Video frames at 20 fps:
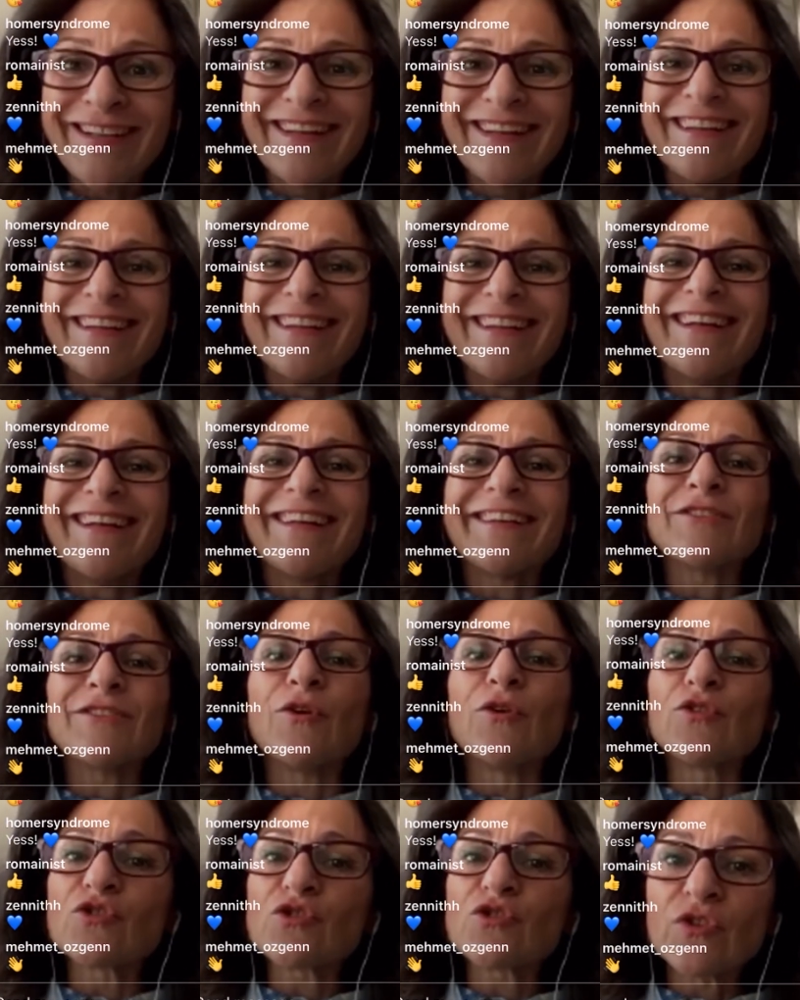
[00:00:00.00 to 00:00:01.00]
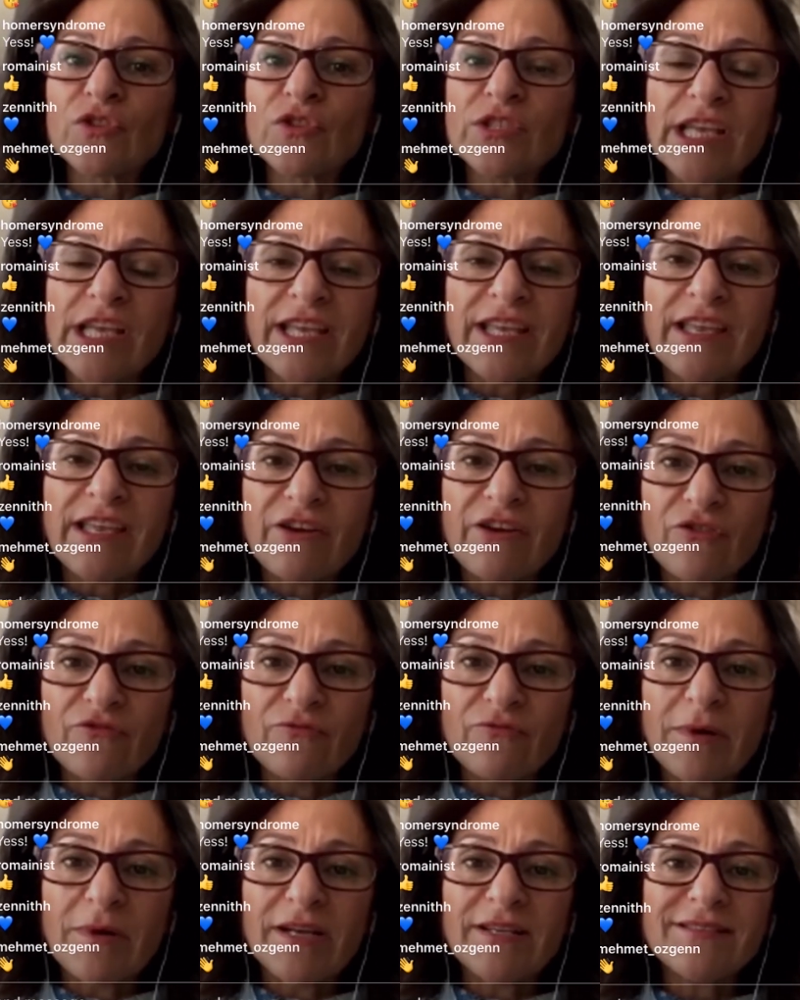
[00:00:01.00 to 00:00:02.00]
and also take care of
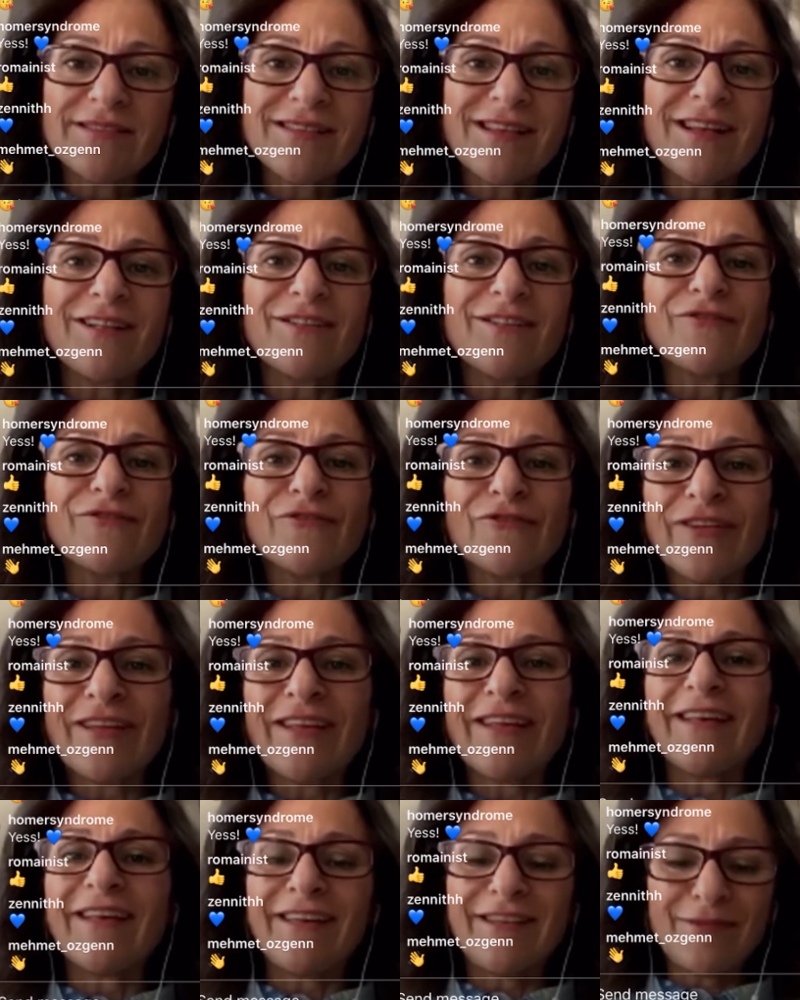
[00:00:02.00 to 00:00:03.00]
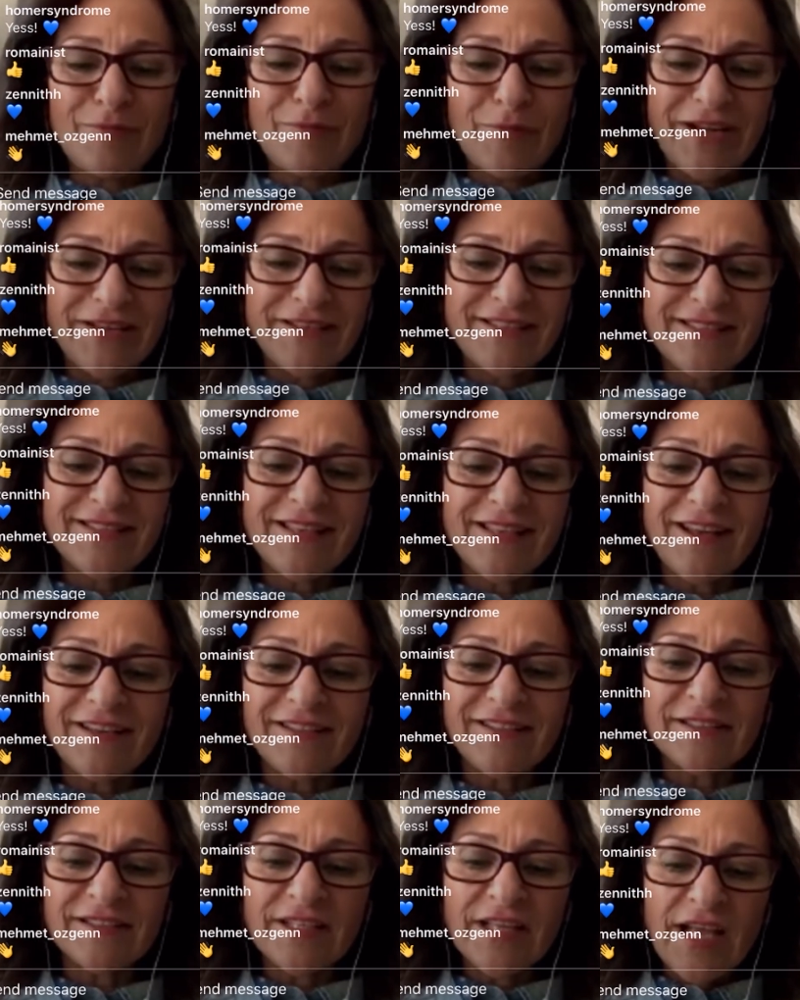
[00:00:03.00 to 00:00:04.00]
myself and my son.
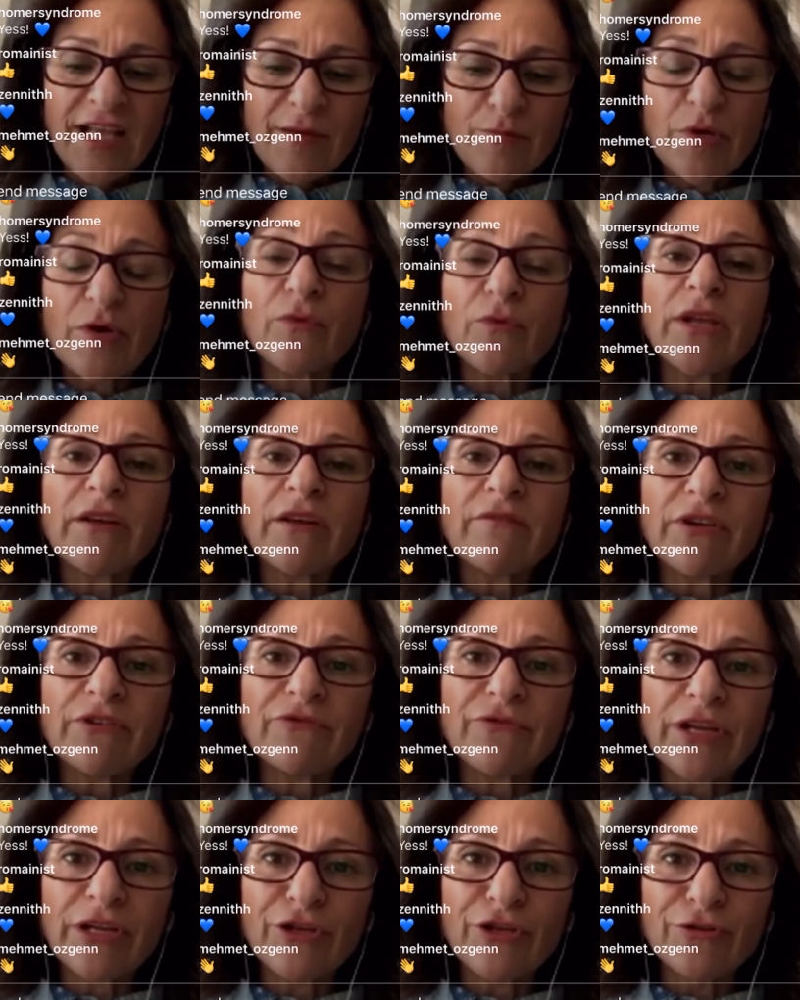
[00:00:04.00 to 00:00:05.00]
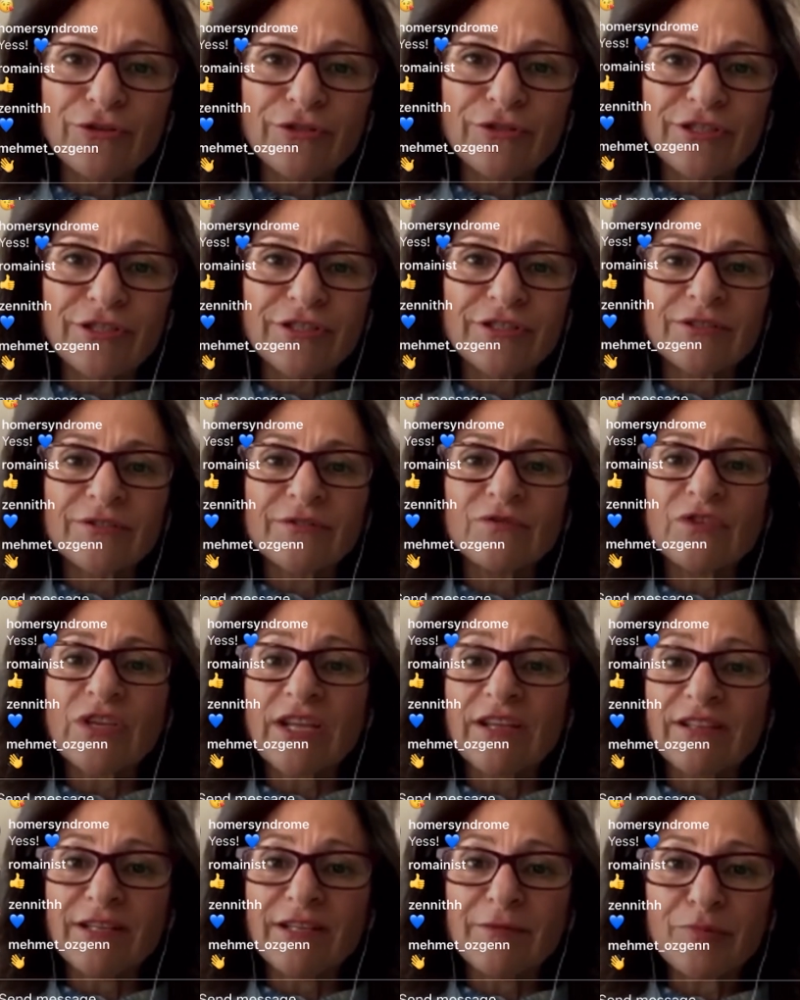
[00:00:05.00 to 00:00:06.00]
But we have a regular daily
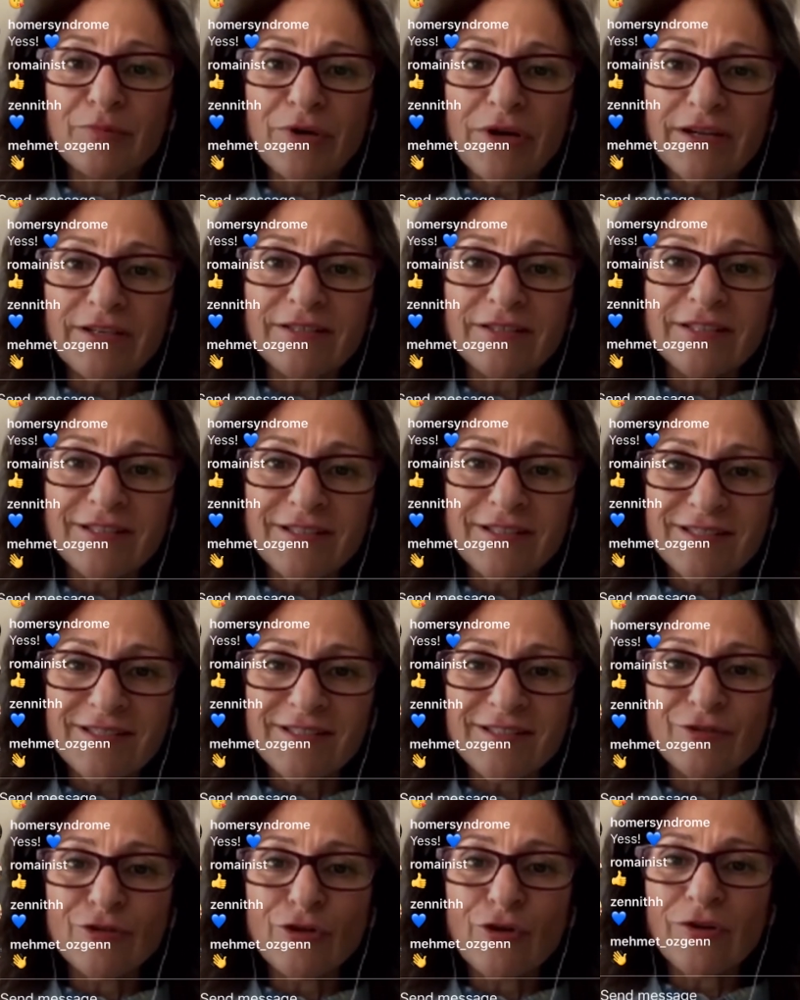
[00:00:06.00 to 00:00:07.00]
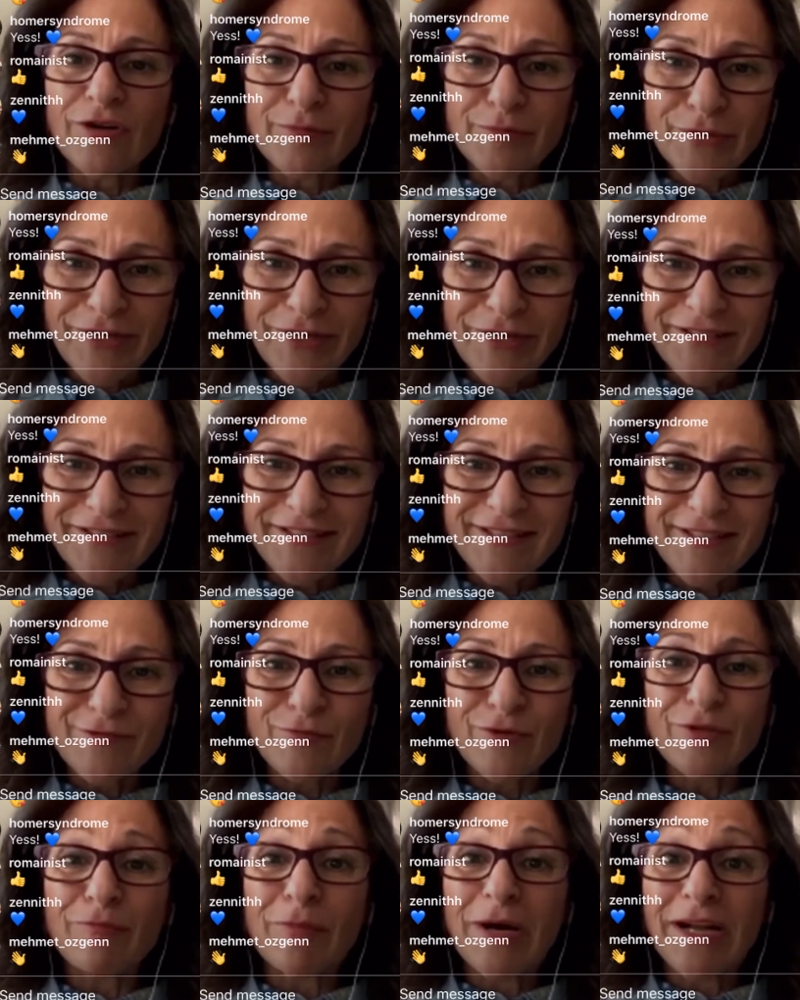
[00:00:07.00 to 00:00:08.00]
practice, yoga practice with
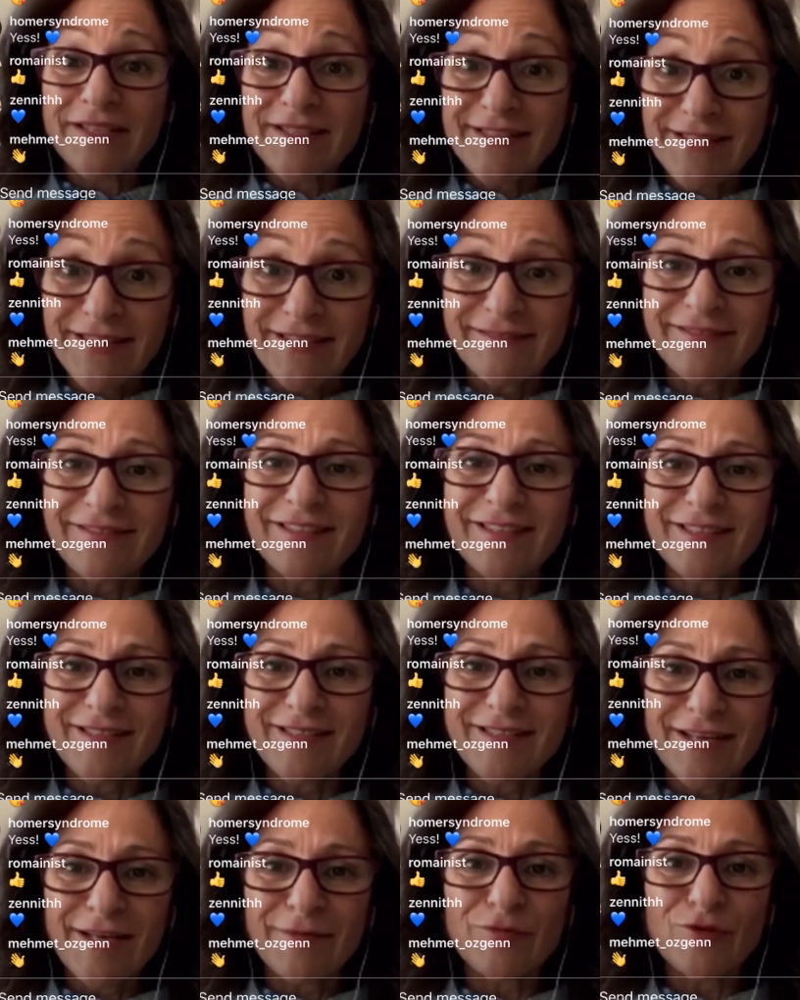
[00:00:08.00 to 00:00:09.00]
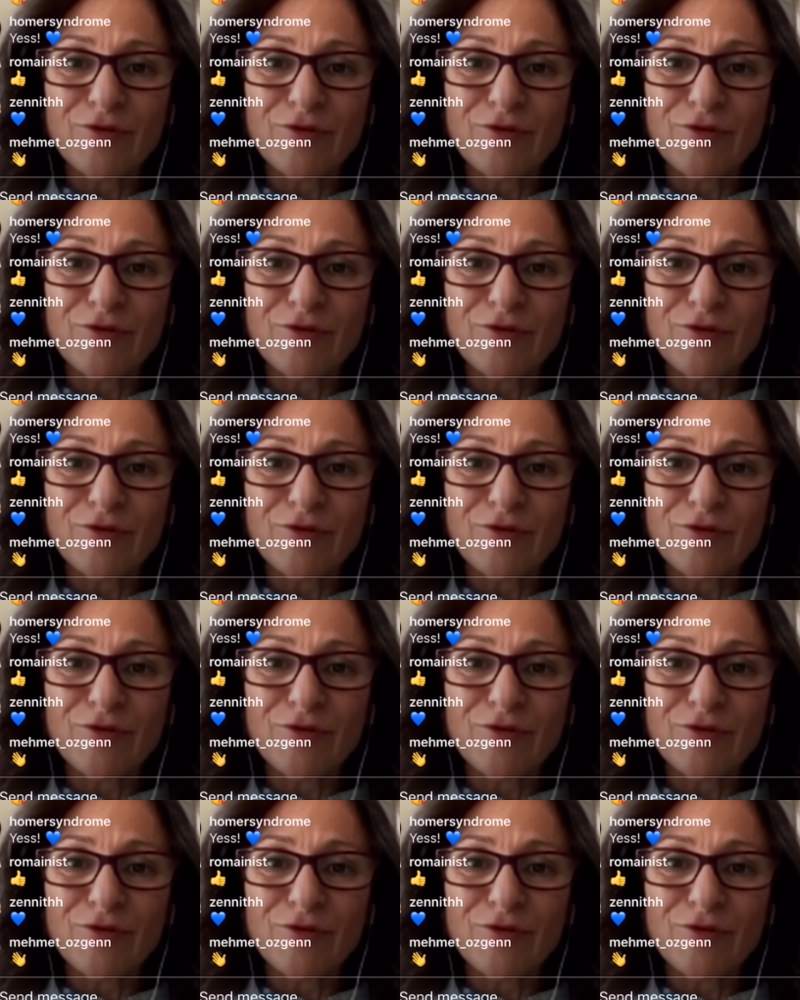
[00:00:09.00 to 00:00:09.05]
my son this time, so